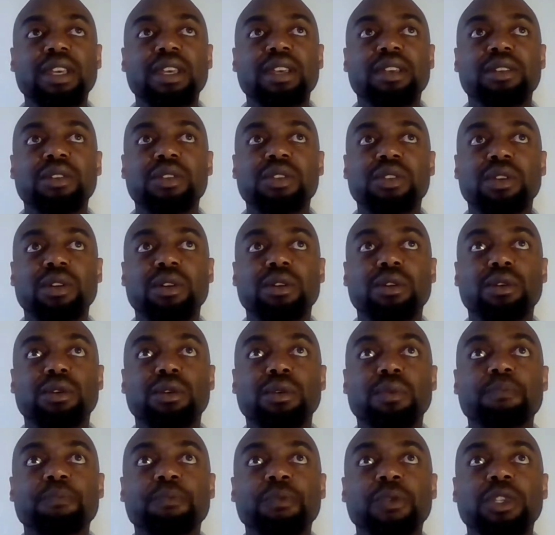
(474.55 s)

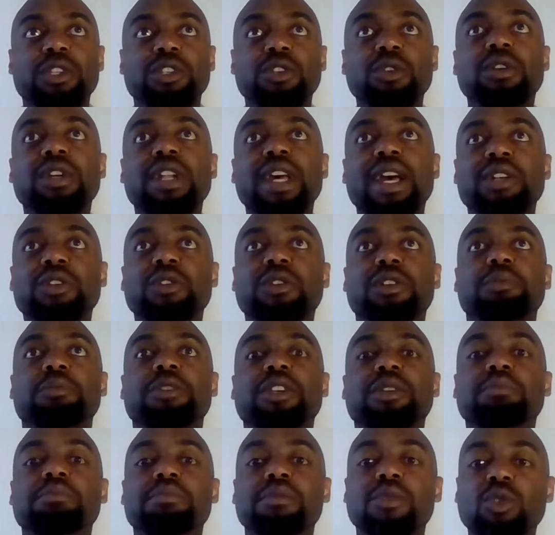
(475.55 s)
So you could actually be
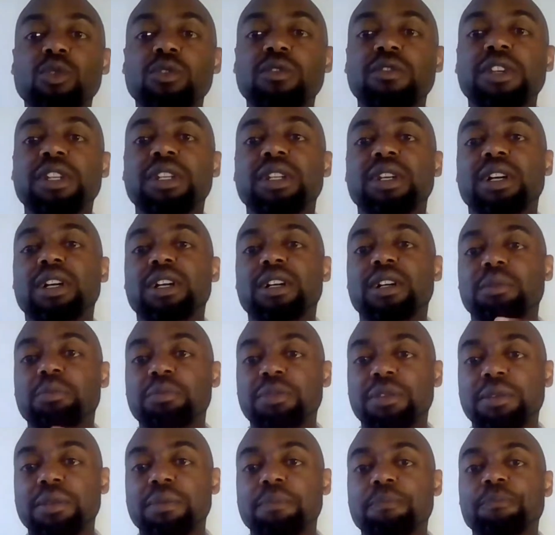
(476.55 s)
moving up
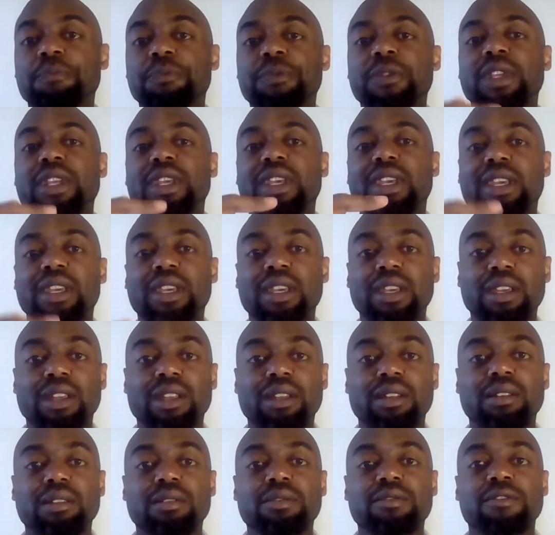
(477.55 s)

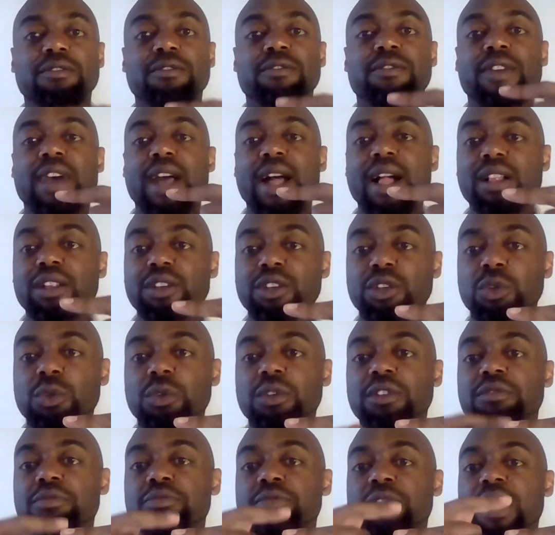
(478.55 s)
in value
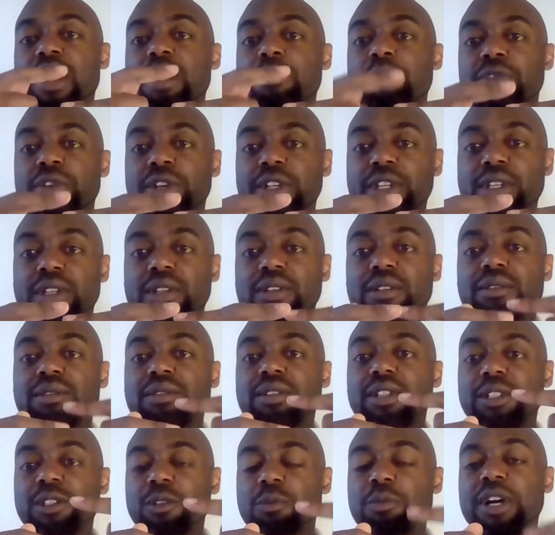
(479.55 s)
of property
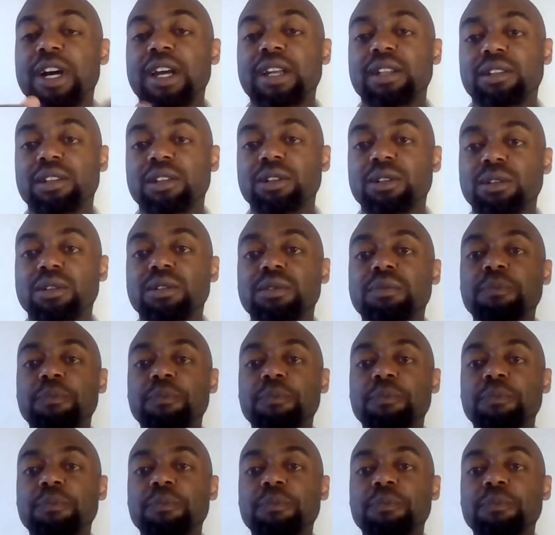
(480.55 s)
little by little,